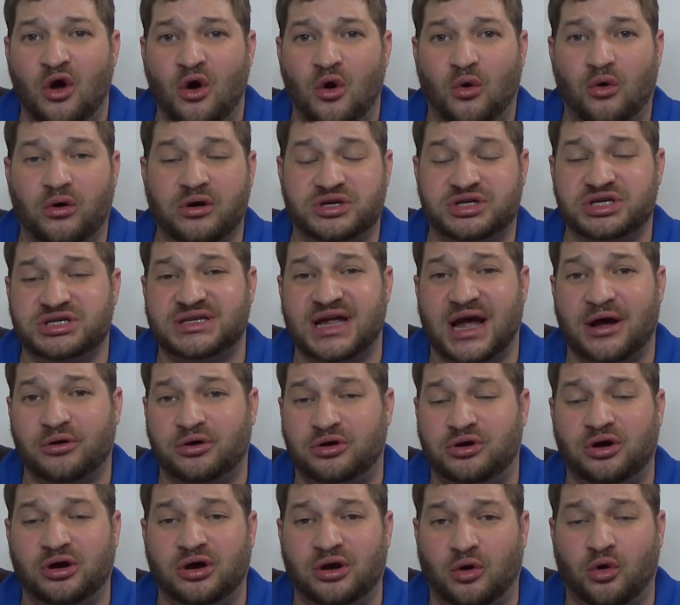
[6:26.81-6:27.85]
or just how
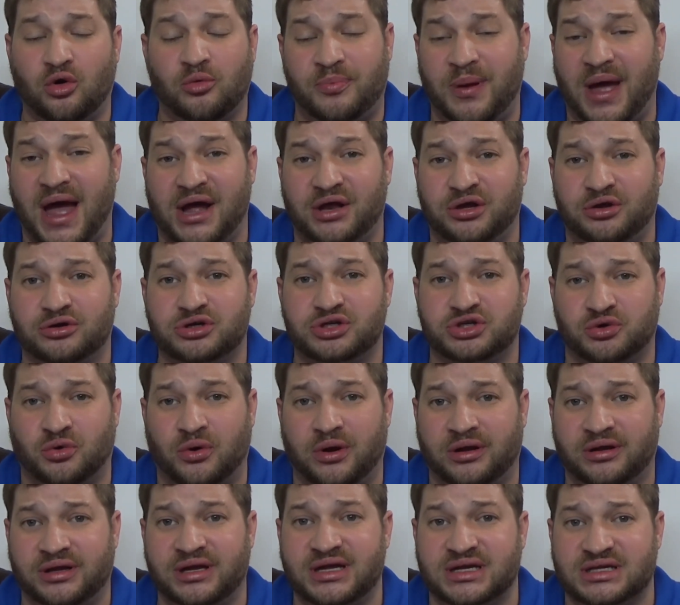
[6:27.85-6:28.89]
good or bad your
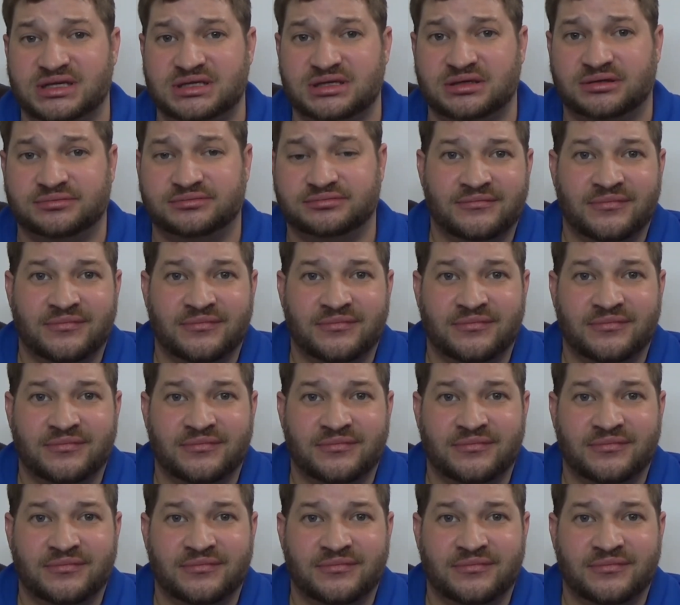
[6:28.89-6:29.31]
soil is.